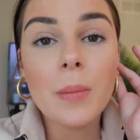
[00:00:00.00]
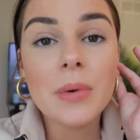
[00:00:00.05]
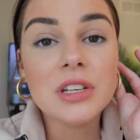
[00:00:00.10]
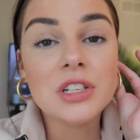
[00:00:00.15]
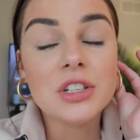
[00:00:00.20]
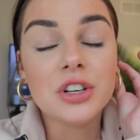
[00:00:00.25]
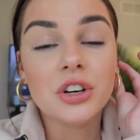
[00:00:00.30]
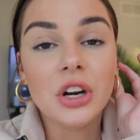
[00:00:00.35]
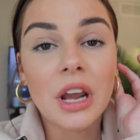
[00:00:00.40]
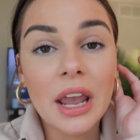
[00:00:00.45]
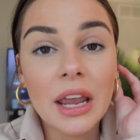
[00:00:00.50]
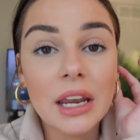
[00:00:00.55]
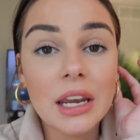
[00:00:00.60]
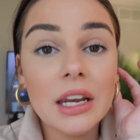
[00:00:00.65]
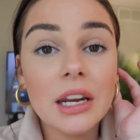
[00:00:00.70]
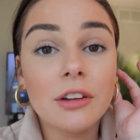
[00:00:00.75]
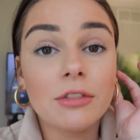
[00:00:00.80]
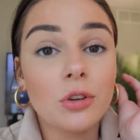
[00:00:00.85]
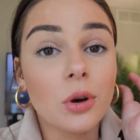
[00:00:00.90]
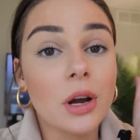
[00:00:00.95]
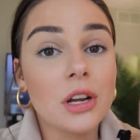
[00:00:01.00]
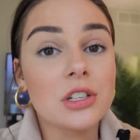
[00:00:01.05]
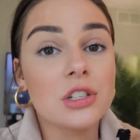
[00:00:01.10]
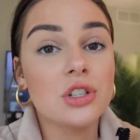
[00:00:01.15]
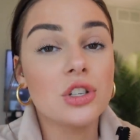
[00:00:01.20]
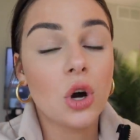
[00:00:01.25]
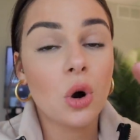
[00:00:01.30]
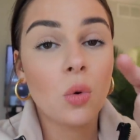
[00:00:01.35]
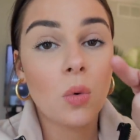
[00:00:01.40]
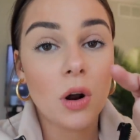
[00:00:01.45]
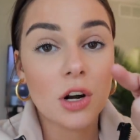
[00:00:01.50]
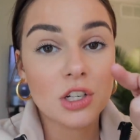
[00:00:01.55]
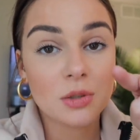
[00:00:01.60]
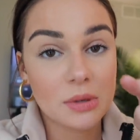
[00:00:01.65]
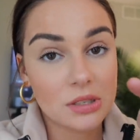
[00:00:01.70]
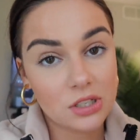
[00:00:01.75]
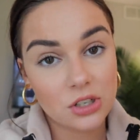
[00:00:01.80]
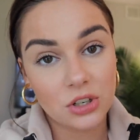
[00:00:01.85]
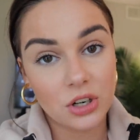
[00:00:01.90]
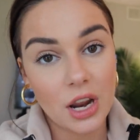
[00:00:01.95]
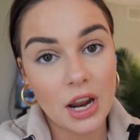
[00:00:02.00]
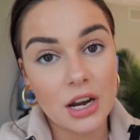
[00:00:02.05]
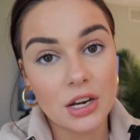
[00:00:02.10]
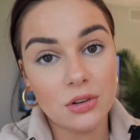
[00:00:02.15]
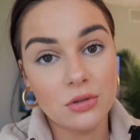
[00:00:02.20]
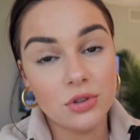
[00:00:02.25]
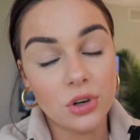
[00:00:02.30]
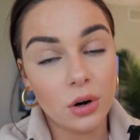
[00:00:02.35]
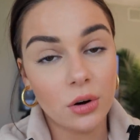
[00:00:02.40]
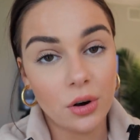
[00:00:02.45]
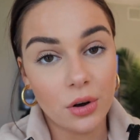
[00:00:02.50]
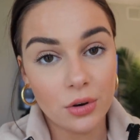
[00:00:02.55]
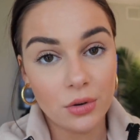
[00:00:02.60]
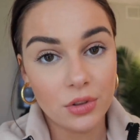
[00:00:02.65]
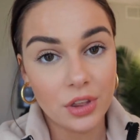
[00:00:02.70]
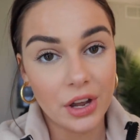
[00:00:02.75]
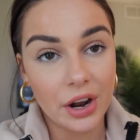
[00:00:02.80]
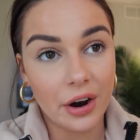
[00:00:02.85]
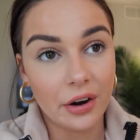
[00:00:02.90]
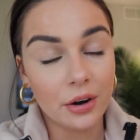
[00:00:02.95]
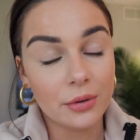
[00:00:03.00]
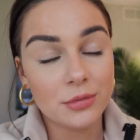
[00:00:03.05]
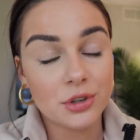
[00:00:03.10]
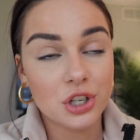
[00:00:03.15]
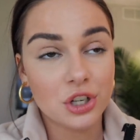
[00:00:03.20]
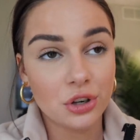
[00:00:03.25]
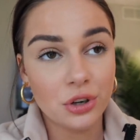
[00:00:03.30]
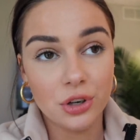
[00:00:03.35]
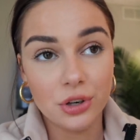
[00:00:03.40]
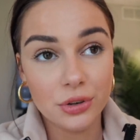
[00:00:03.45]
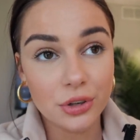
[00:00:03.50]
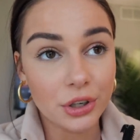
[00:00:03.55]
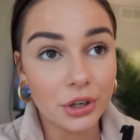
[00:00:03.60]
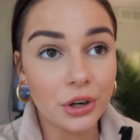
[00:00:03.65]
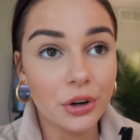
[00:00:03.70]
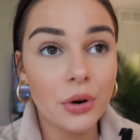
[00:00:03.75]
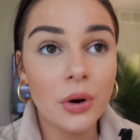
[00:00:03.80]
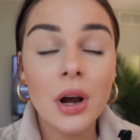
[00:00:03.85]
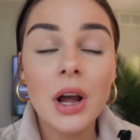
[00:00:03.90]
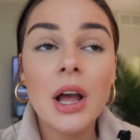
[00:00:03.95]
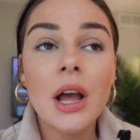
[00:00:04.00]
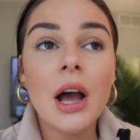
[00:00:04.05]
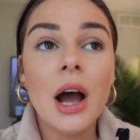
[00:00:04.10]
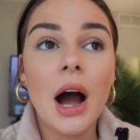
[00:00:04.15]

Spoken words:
Oh, Mr. Kate, if you guys don't watch Mr. Kate and you don't know who they are, I'm sure you do.